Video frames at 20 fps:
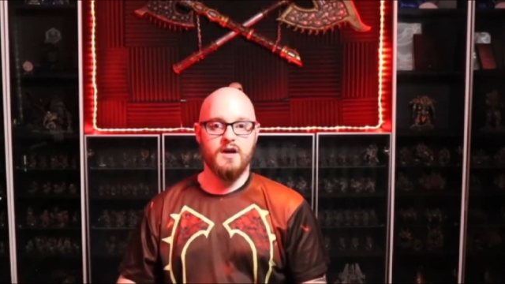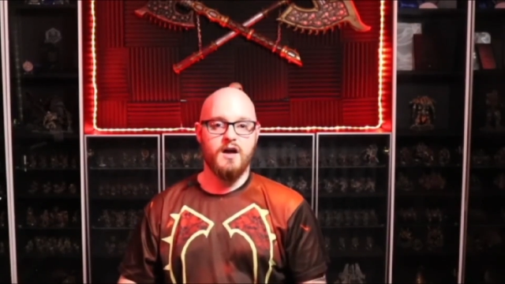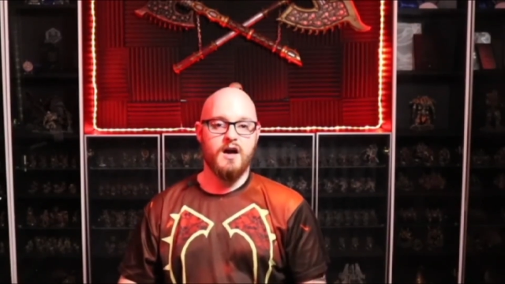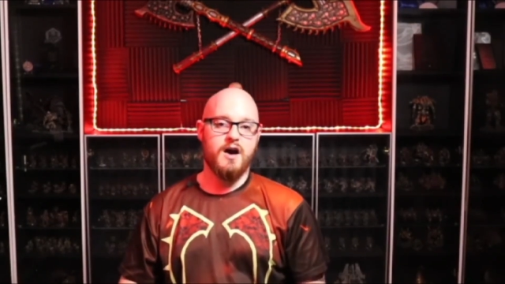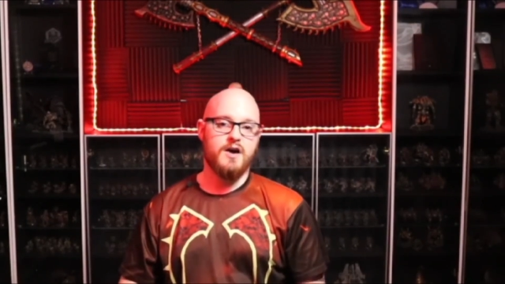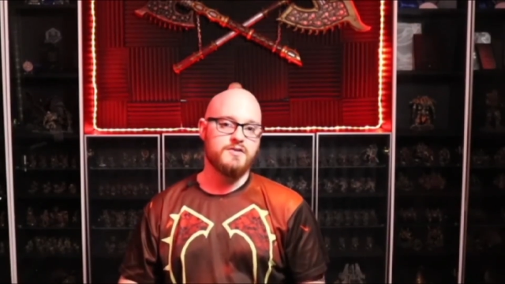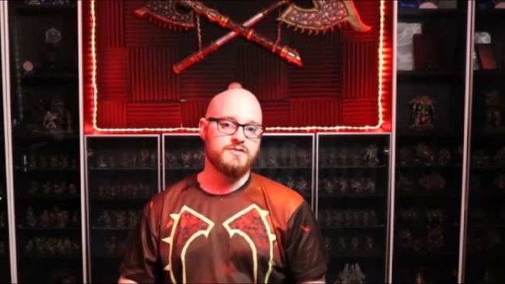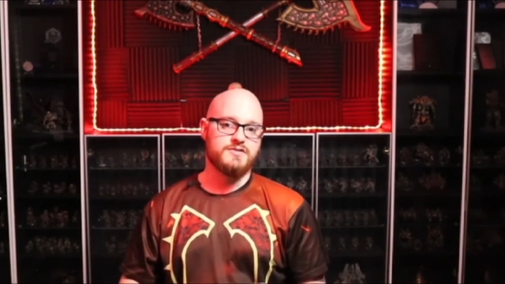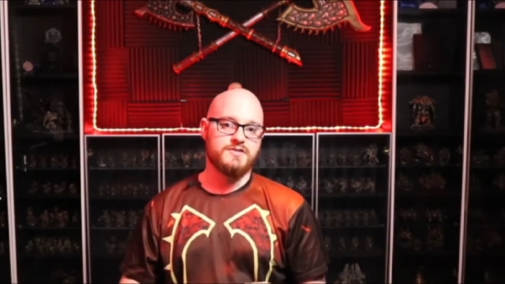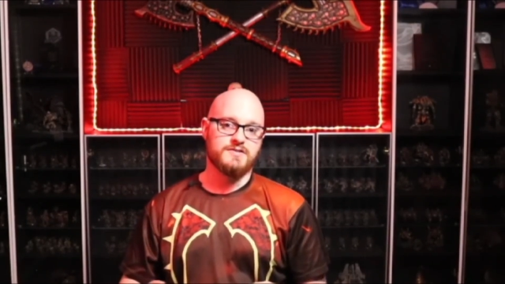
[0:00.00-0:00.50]

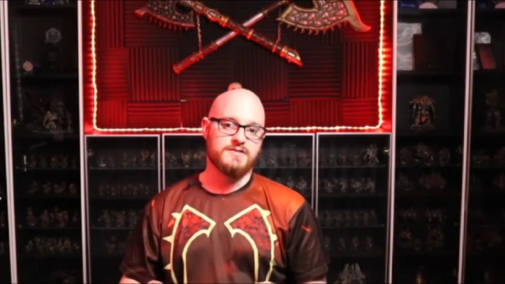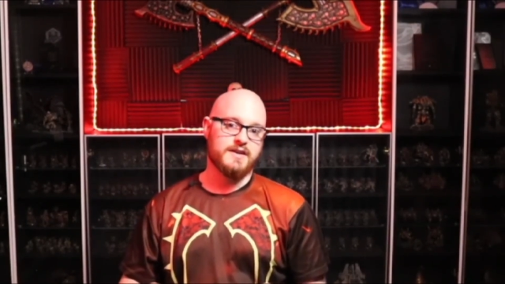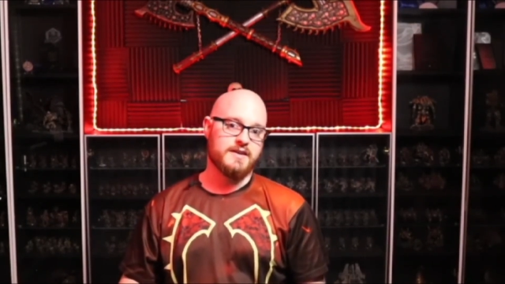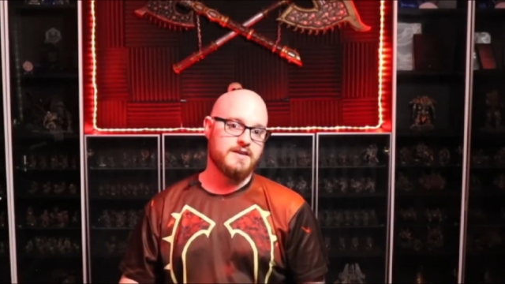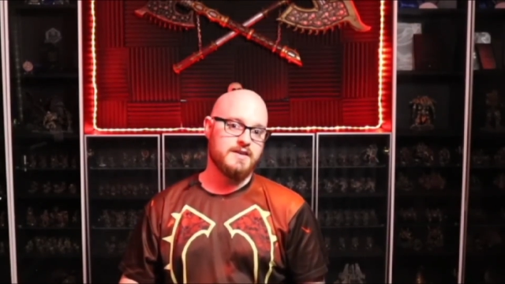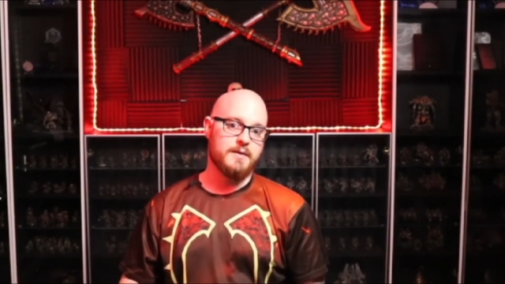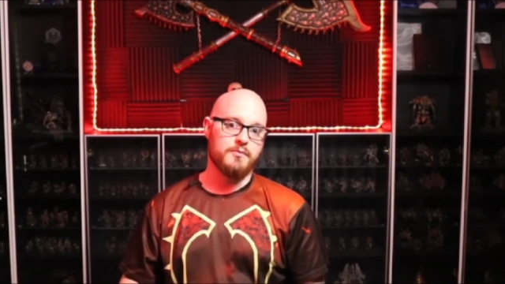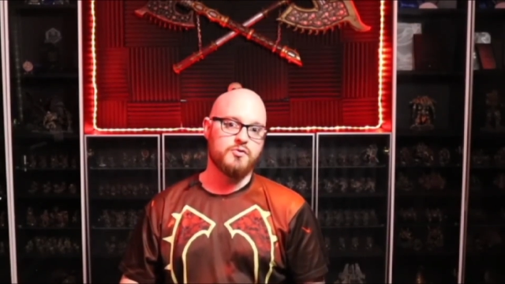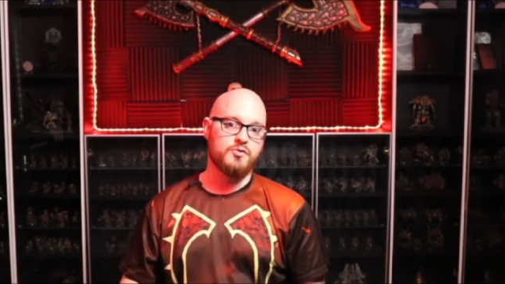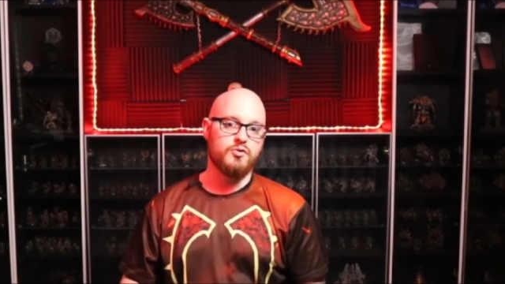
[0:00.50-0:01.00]
I was just like,
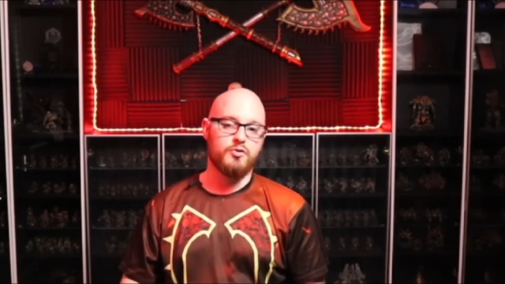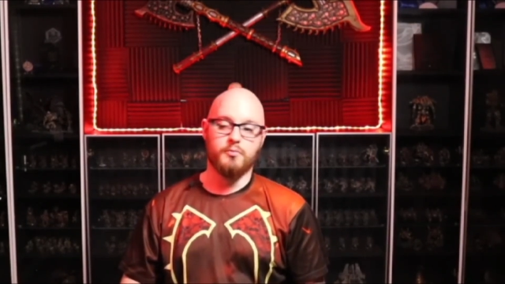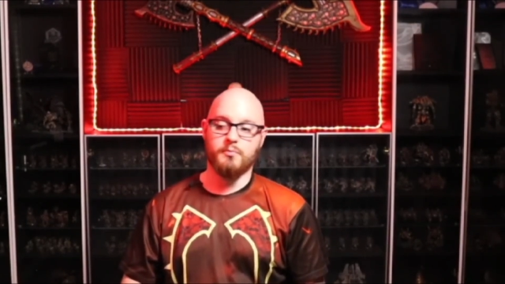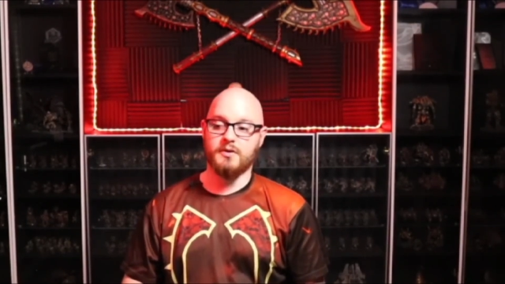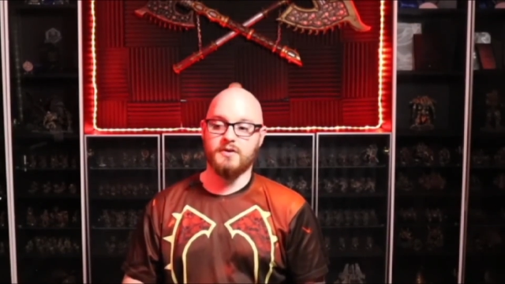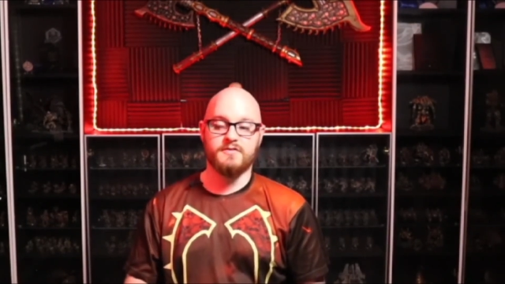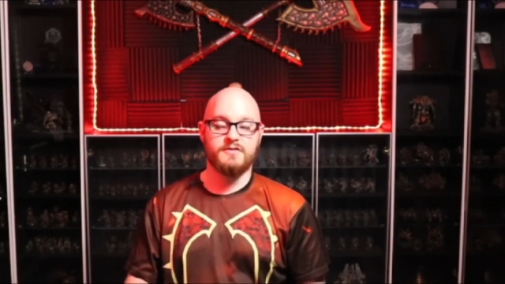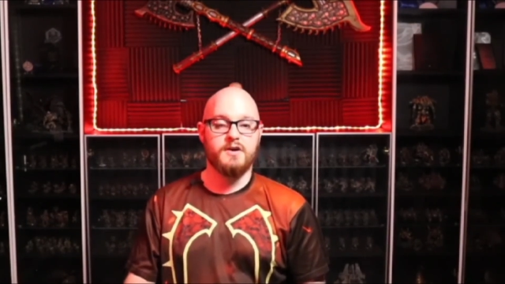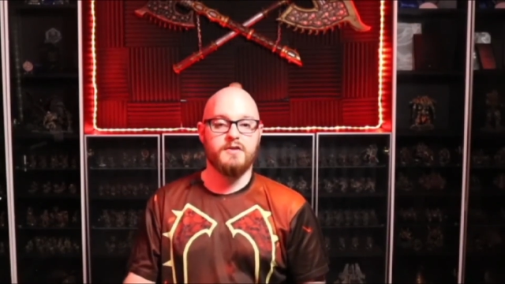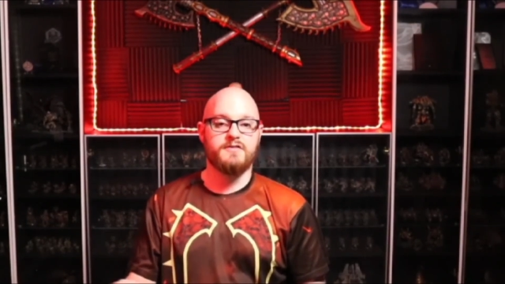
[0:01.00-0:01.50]
yeah, cool.
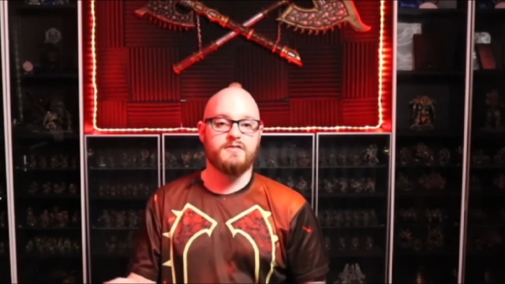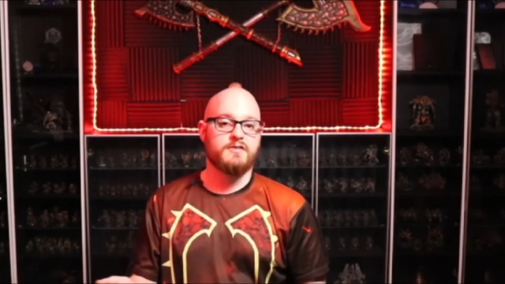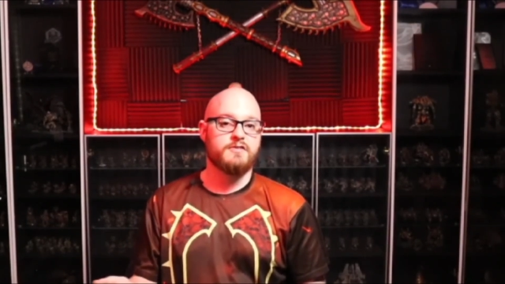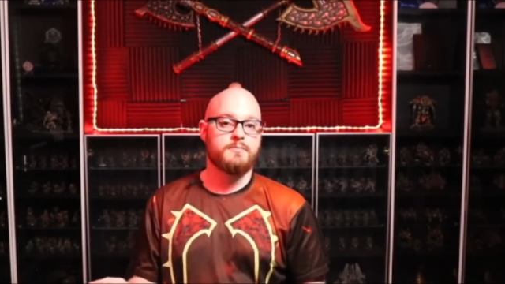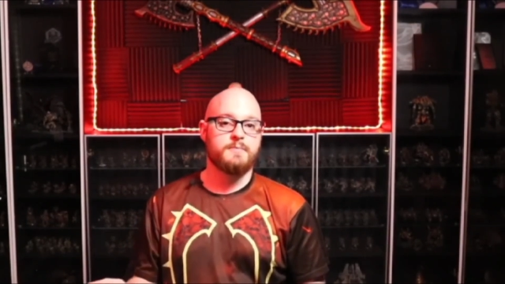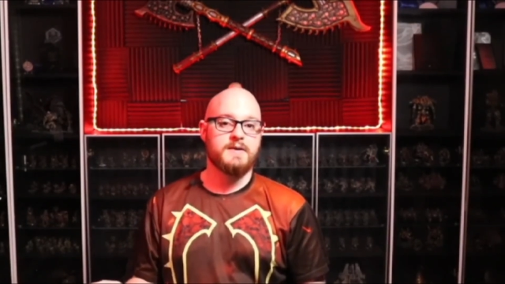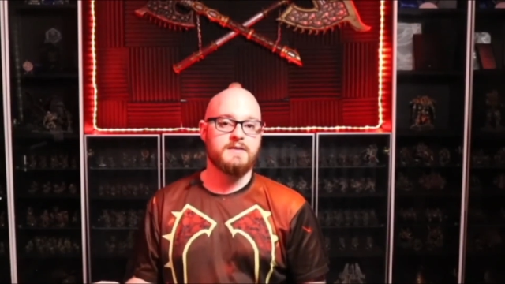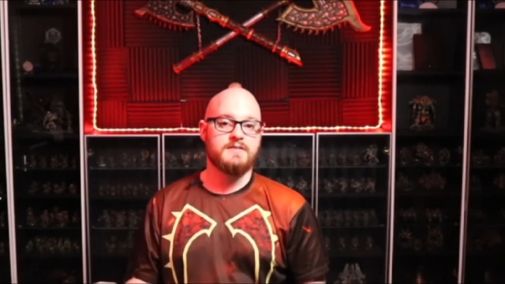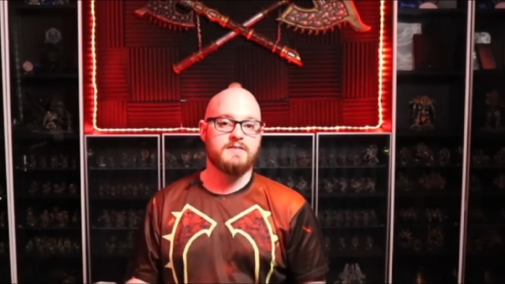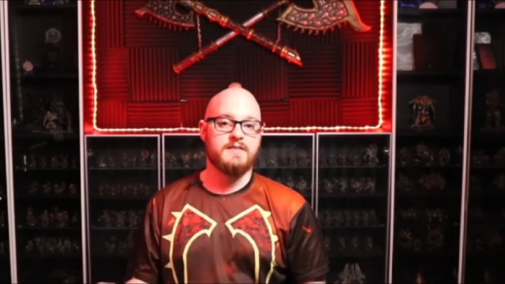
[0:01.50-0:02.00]
Because I was
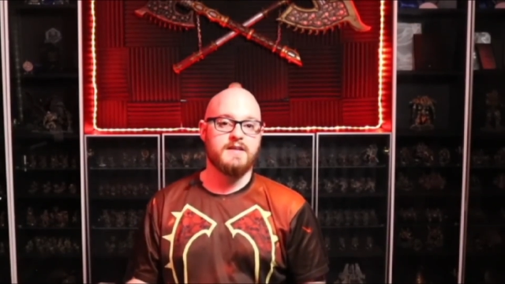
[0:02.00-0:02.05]
expecting